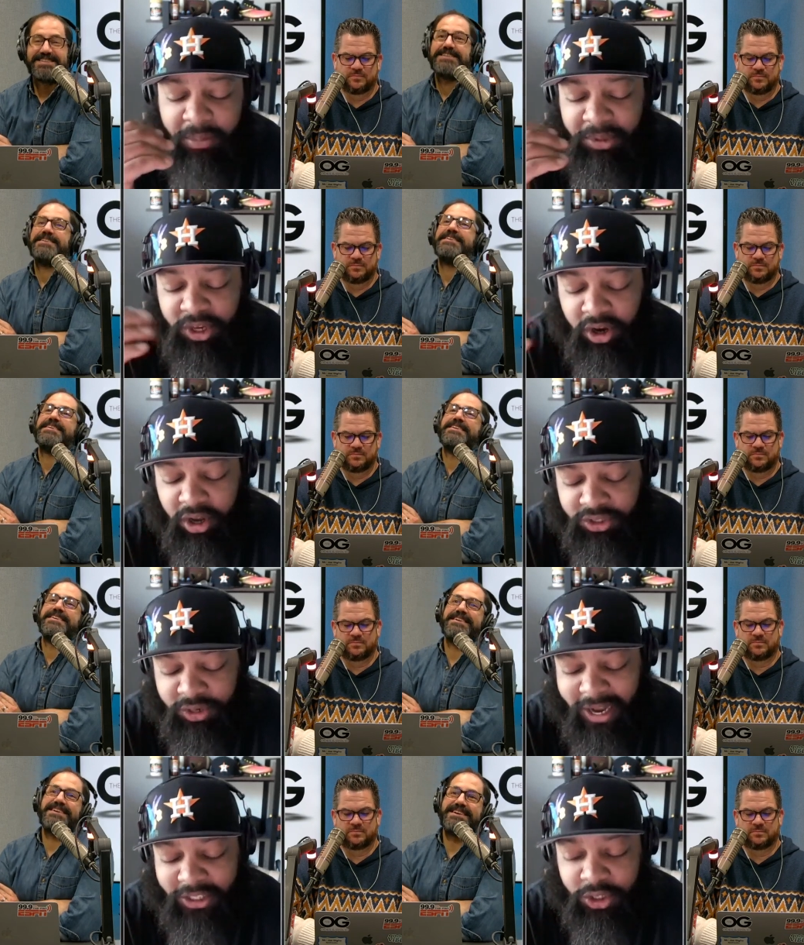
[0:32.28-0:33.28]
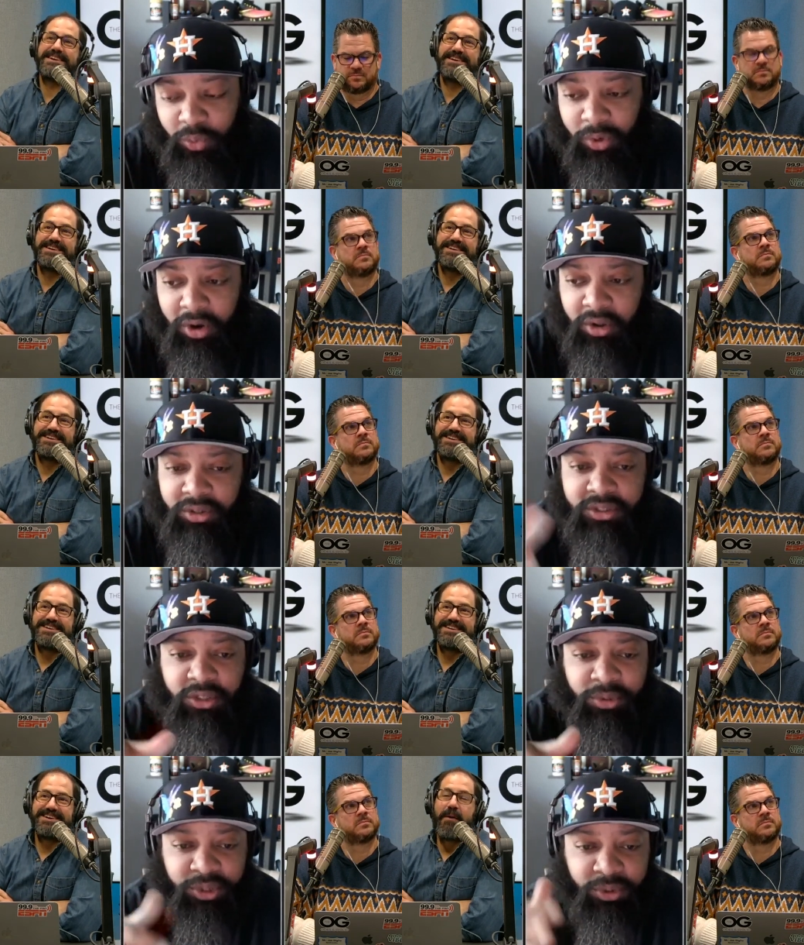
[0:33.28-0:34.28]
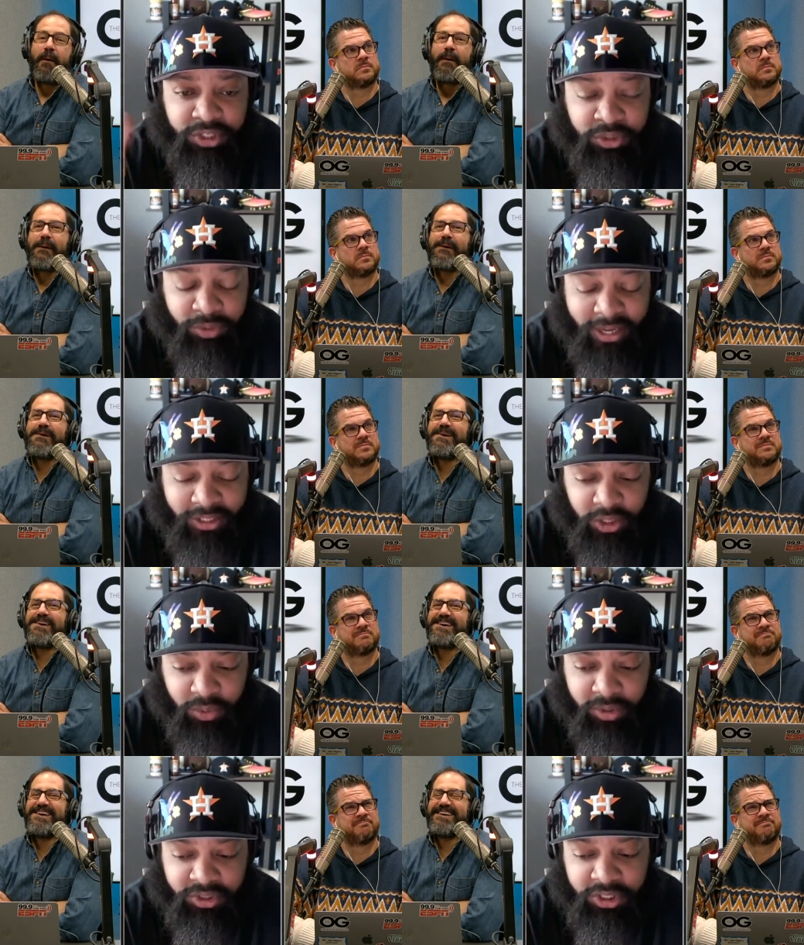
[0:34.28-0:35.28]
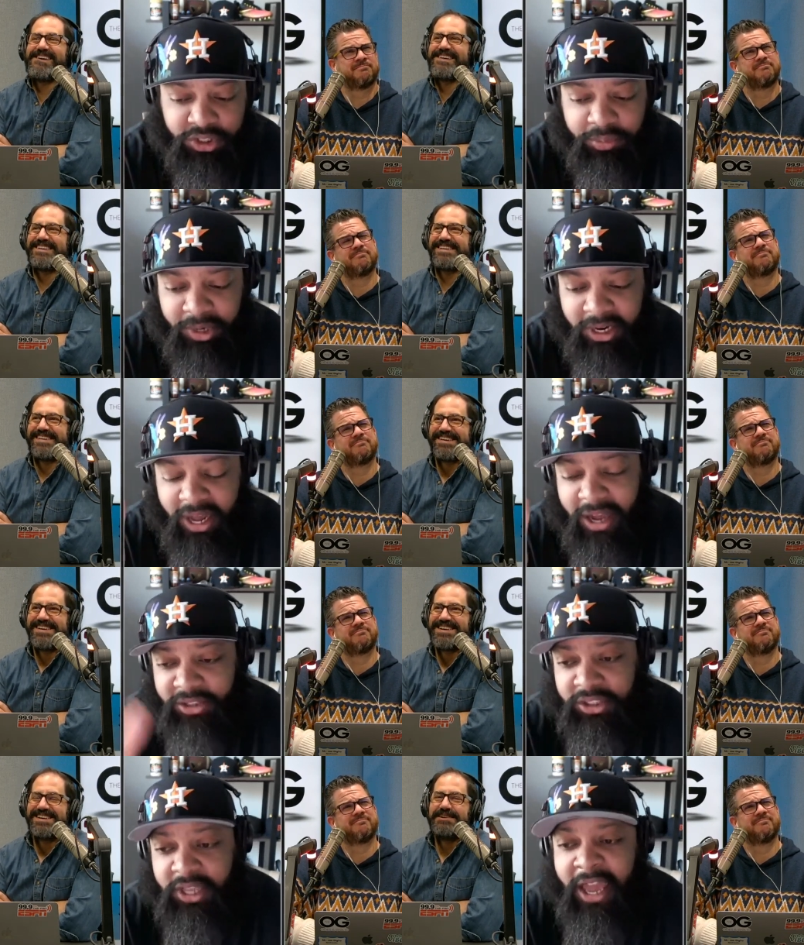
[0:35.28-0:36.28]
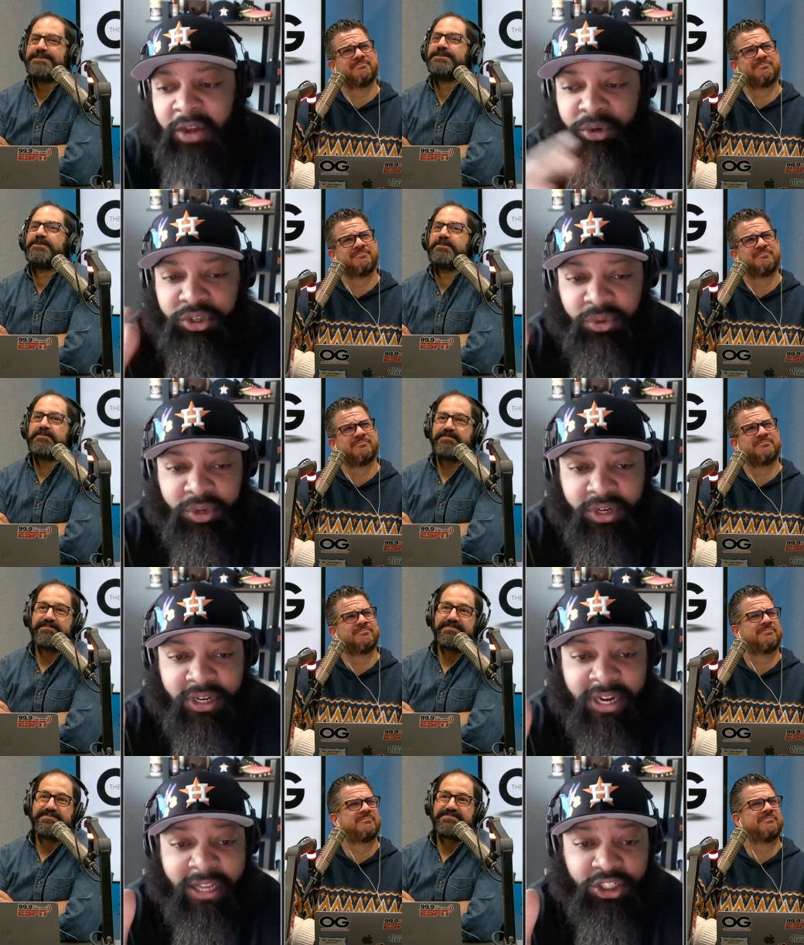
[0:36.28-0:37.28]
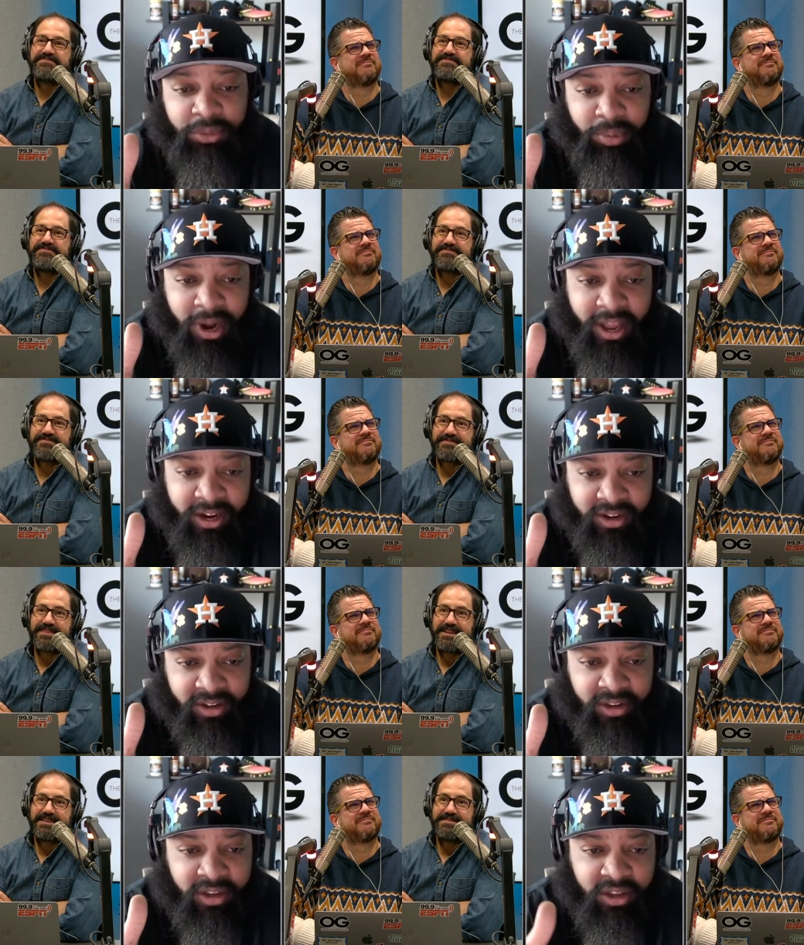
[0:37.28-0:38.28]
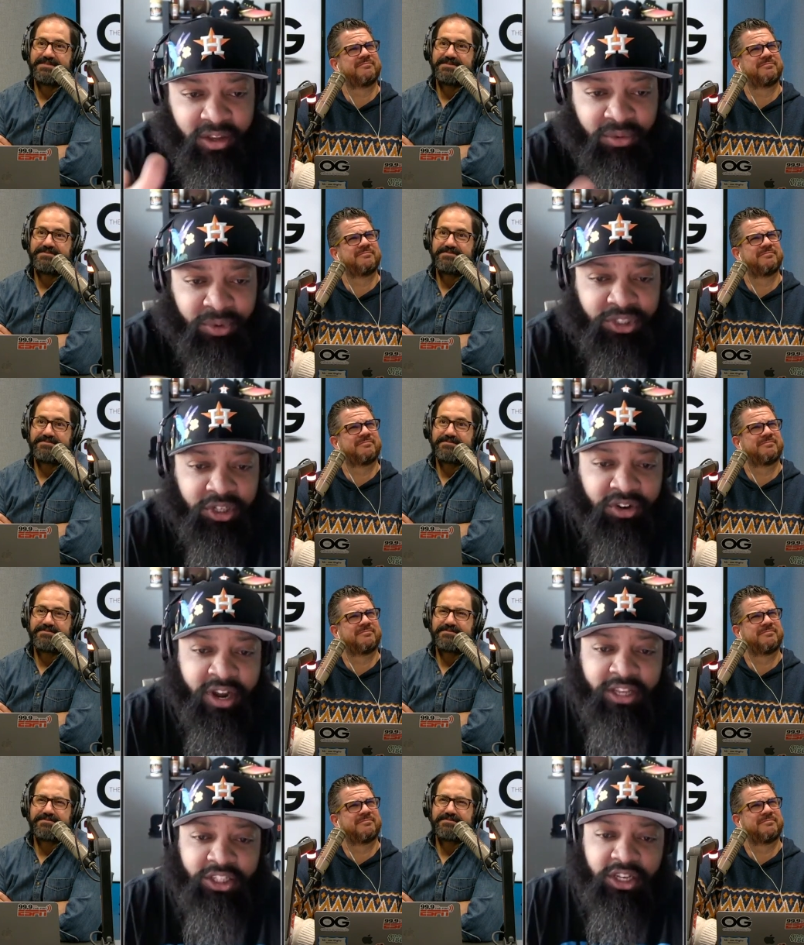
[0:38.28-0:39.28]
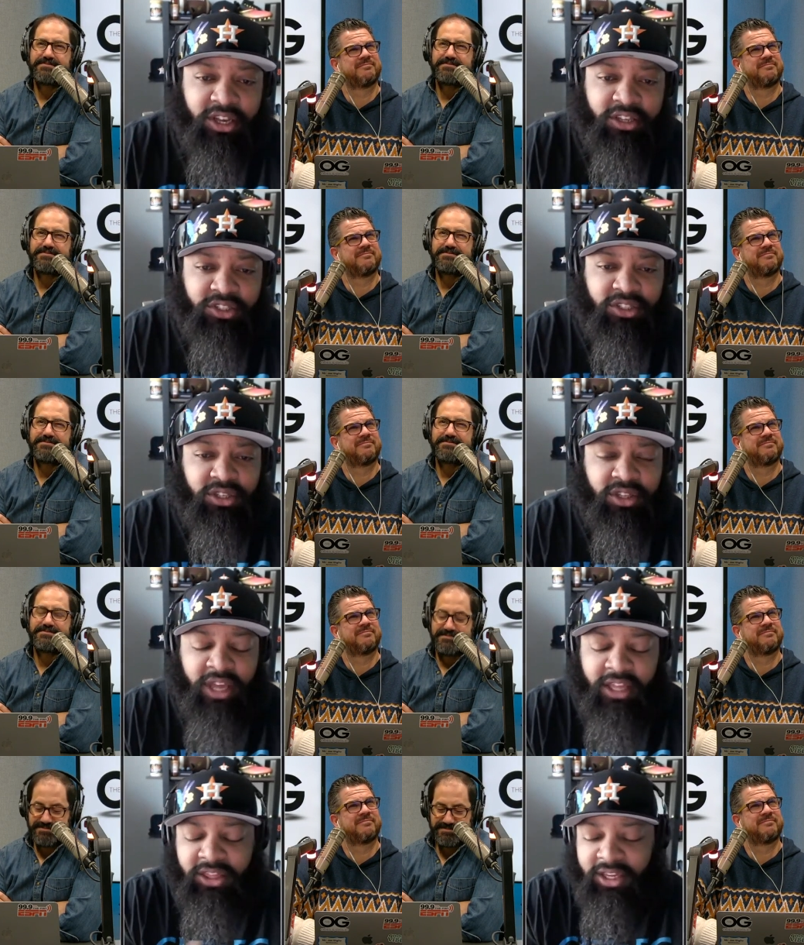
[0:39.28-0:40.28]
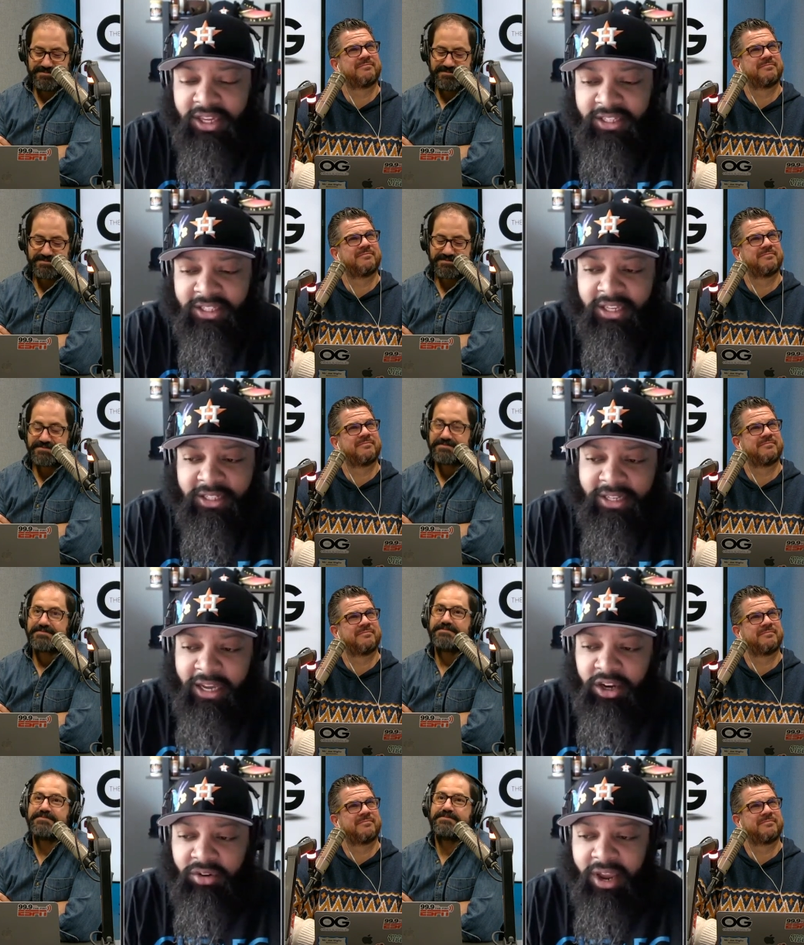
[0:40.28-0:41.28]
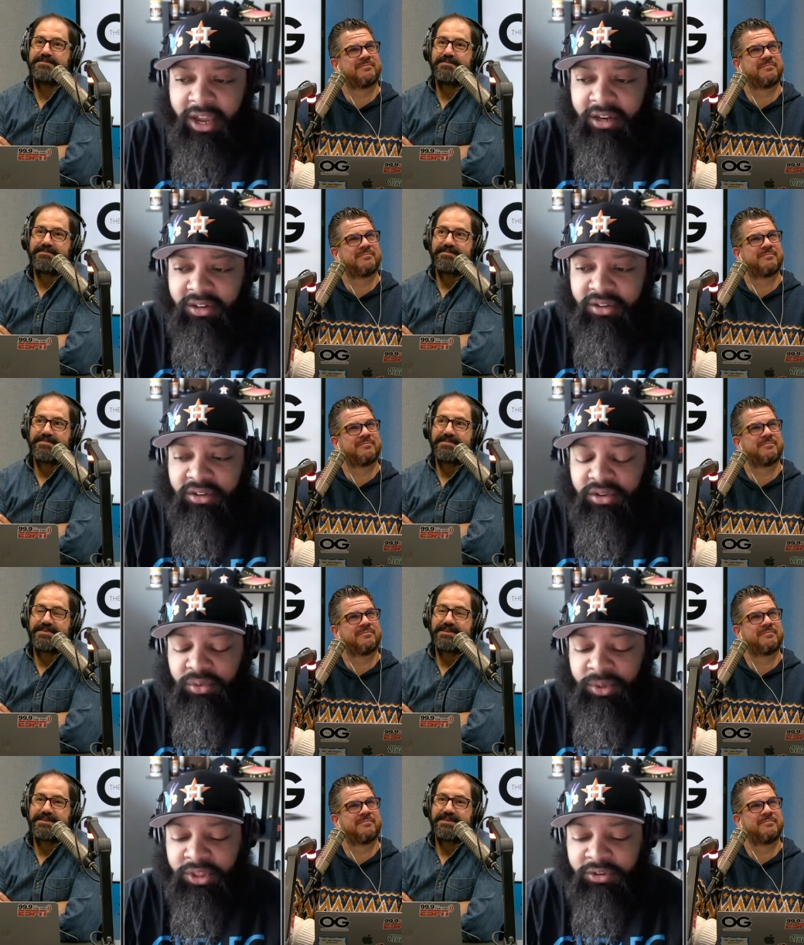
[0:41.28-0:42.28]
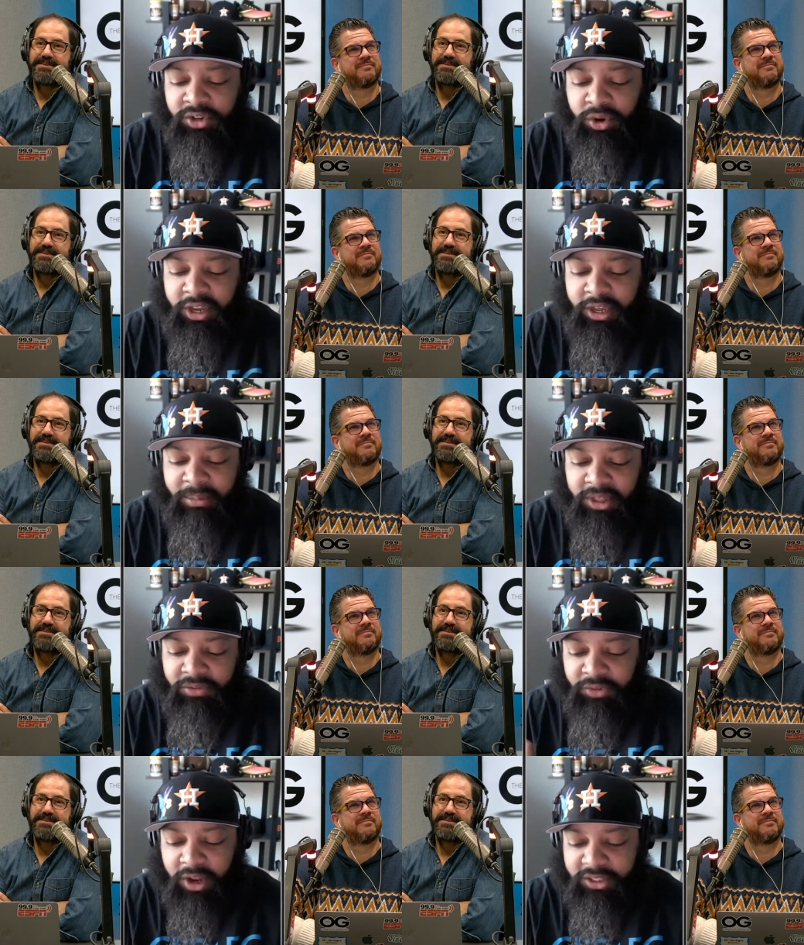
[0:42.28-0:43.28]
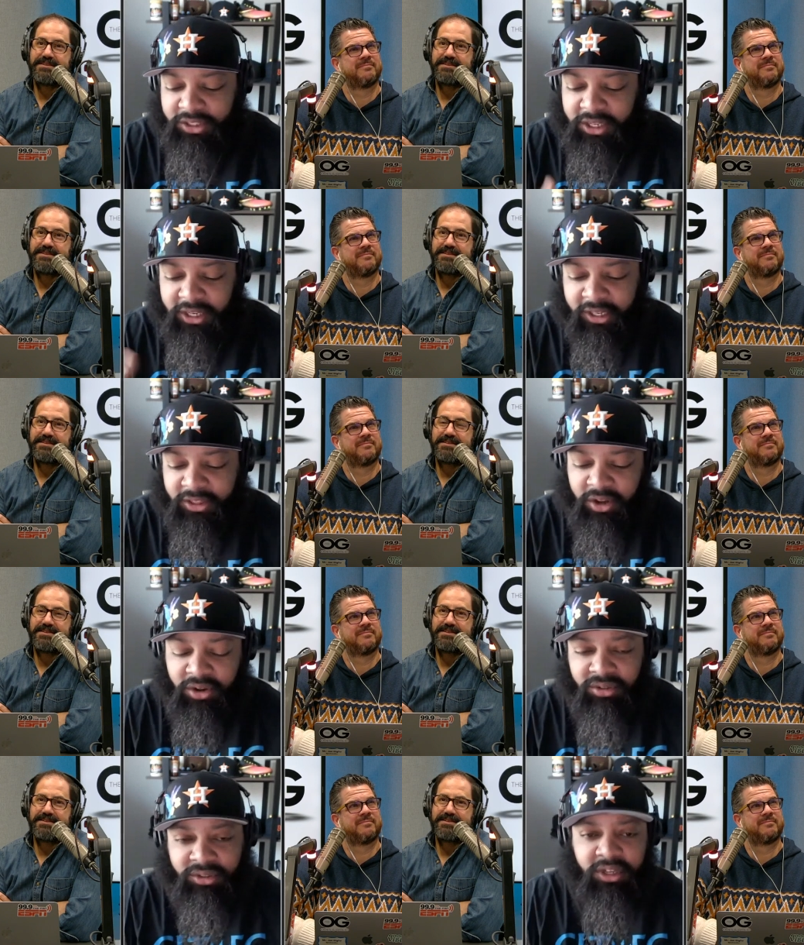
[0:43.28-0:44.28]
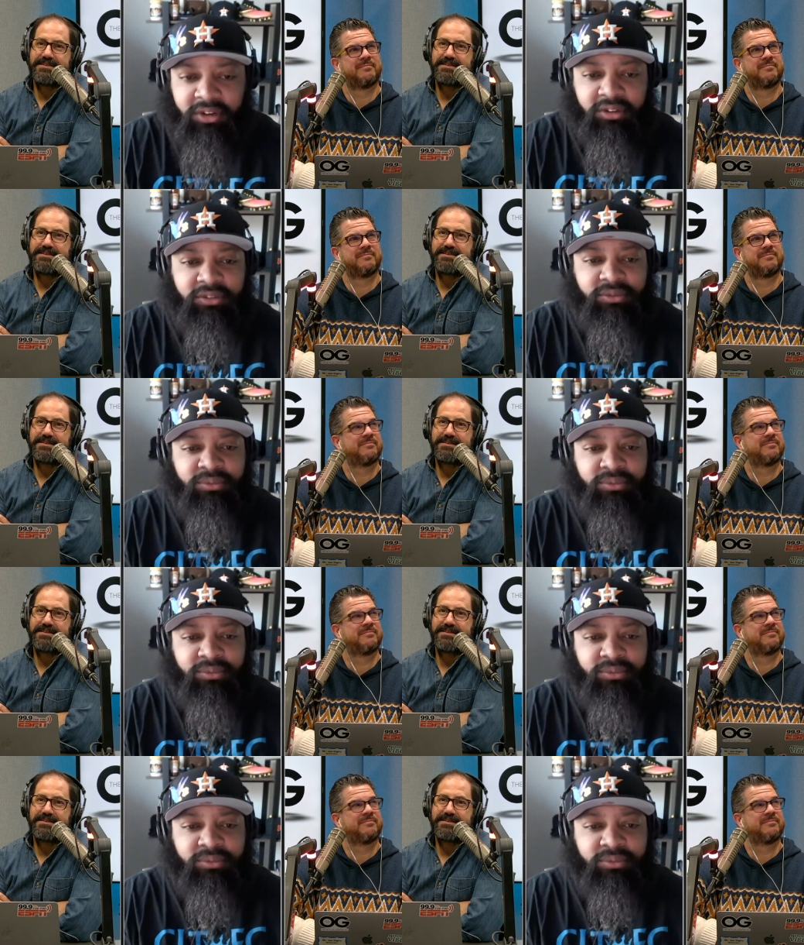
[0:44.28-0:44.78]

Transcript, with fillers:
Speaker 1: up, but they're all Jurassic World. So we're doing Jurassic World gingerbread houses, and we're doing ninja bread, which are ninjas that the kids get to decorate with the cream and the frosting and the whole deal.